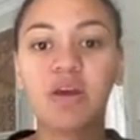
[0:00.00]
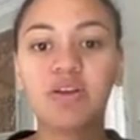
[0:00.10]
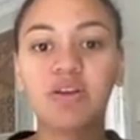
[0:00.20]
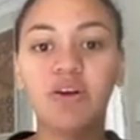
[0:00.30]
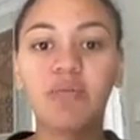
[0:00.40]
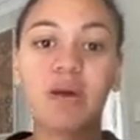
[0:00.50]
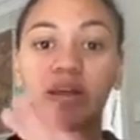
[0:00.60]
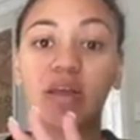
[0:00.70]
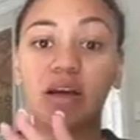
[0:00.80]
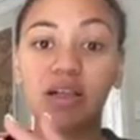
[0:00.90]
you know, make
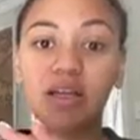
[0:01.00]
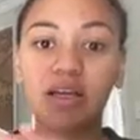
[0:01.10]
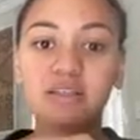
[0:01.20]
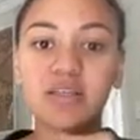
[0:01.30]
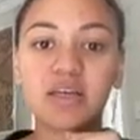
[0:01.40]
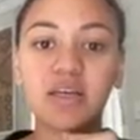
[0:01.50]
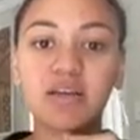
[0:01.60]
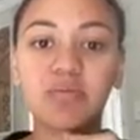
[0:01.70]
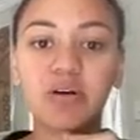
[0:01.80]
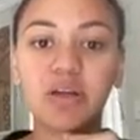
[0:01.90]
that clear to
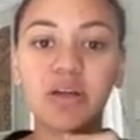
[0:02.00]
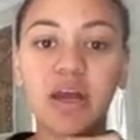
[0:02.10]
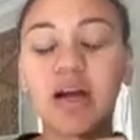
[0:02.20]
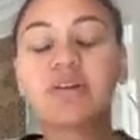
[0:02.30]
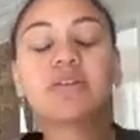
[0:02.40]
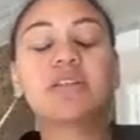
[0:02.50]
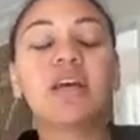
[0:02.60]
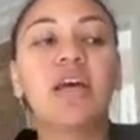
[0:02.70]
anybody else.